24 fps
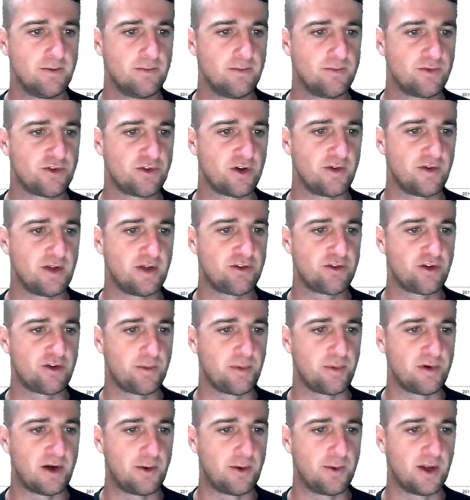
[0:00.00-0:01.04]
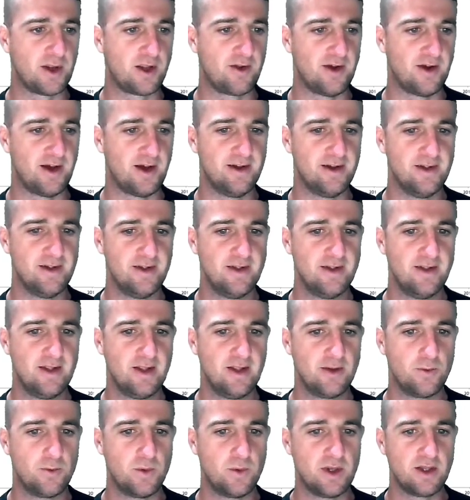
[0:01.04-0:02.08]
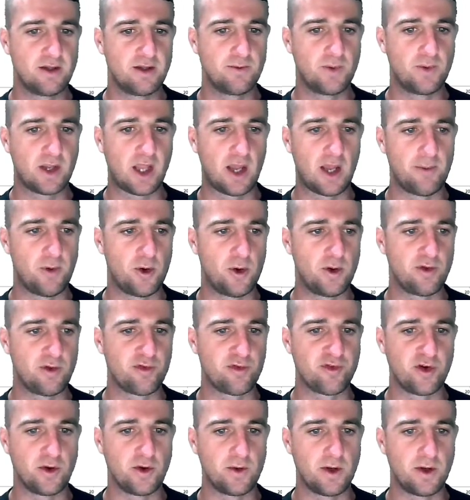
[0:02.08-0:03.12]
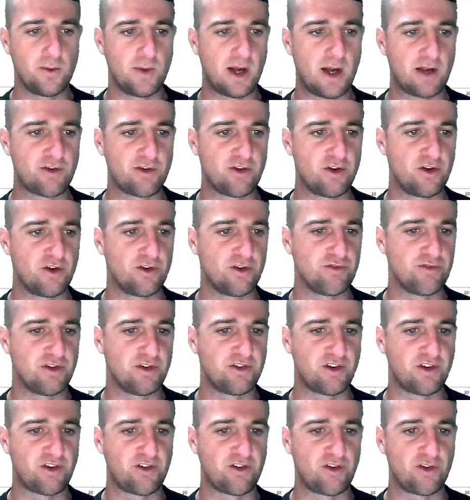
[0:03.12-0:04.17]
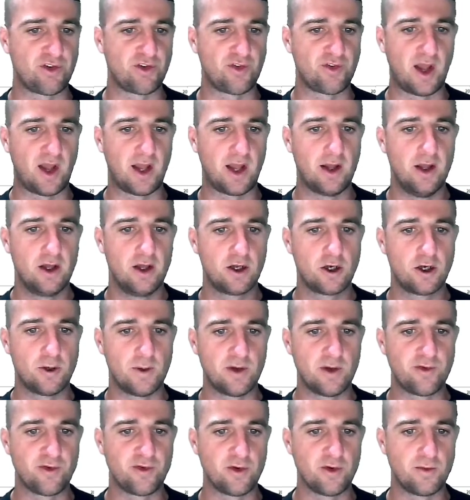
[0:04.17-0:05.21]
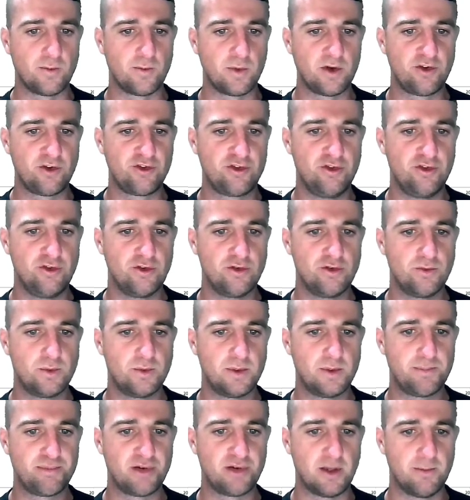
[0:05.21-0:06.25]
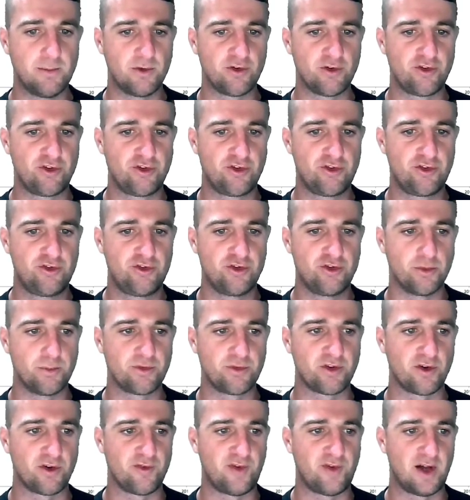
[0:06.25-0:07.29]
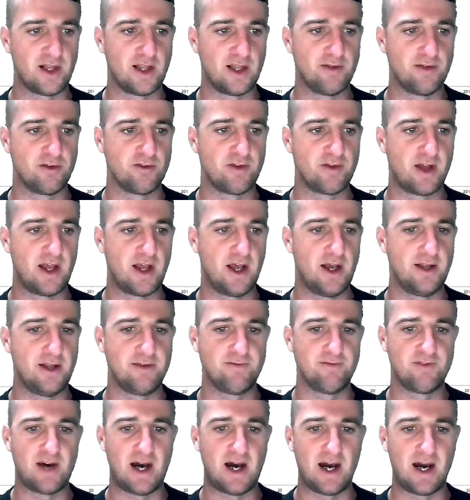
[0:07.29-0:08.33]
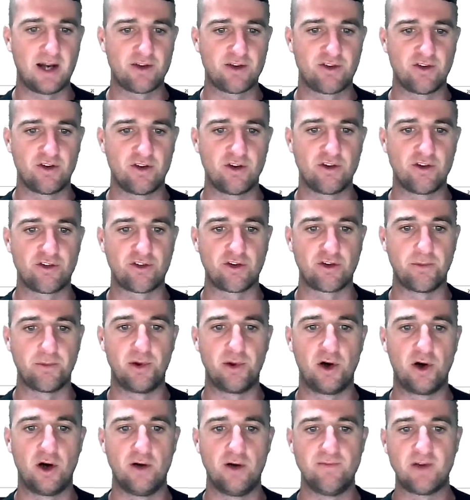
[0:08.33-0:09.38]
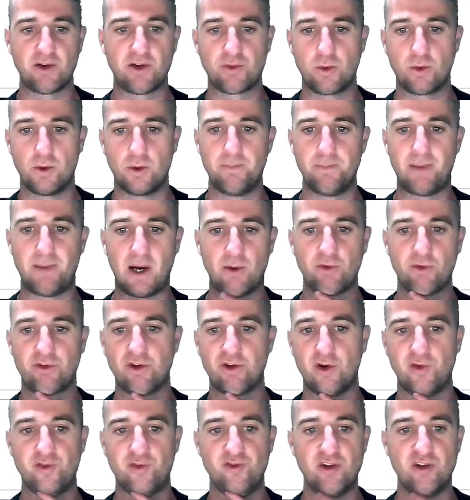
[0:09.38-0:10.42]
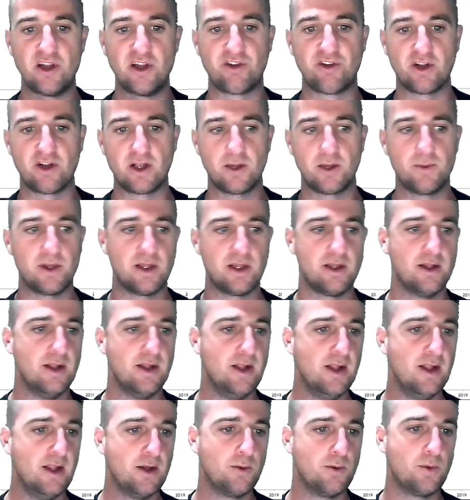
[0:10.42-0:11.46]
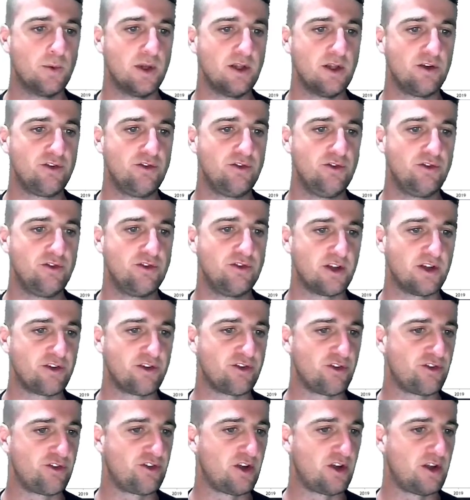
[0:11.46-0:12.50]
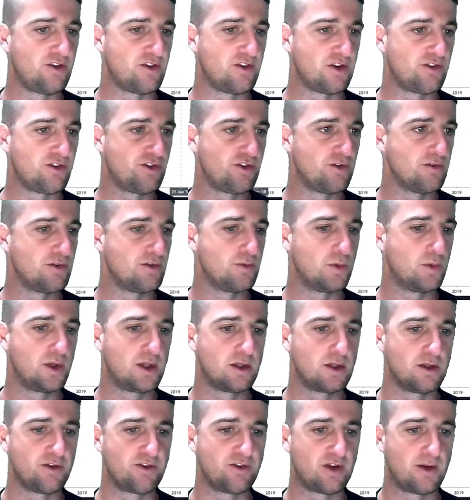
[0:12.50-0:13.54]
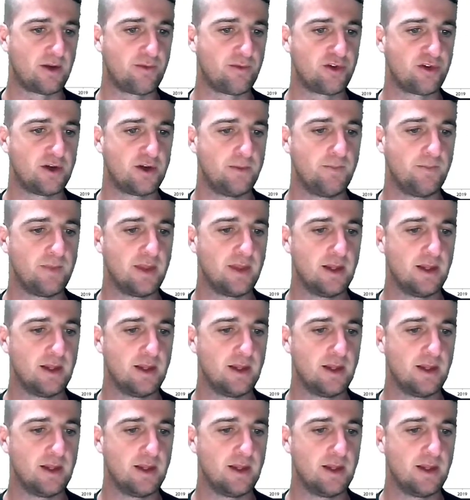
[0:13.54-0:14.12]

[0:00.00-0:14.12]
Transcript: sorry top of that wick there. We, we came all the way through and we acted as resistance there, come all the way through and we we pretty much jumped off that level there, and that acted as support, and that's what we bounced off recently. We, we let's just change that to the weekly time frame.